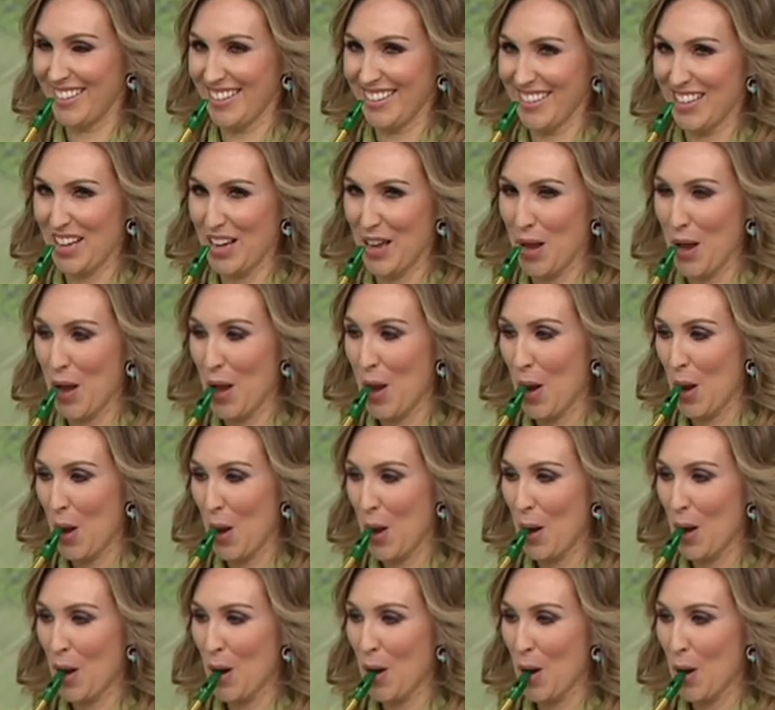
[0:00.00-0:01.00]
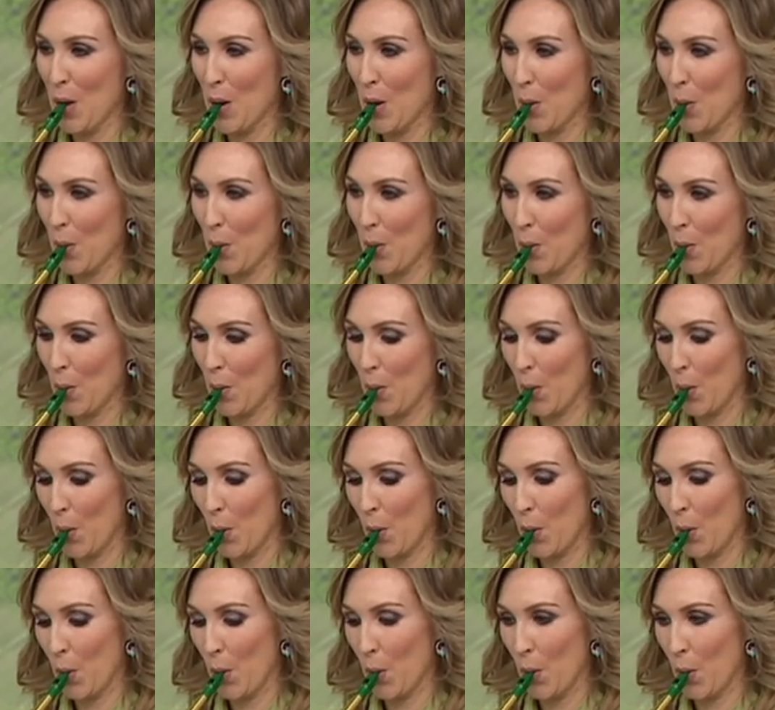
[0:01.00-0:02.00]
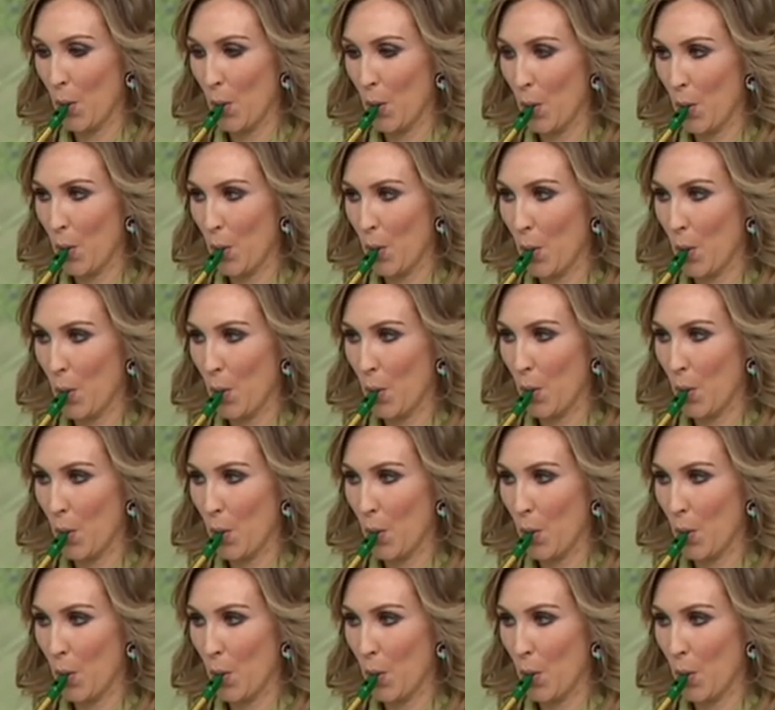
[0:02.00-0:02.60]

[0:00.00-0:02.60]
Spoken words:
(silent)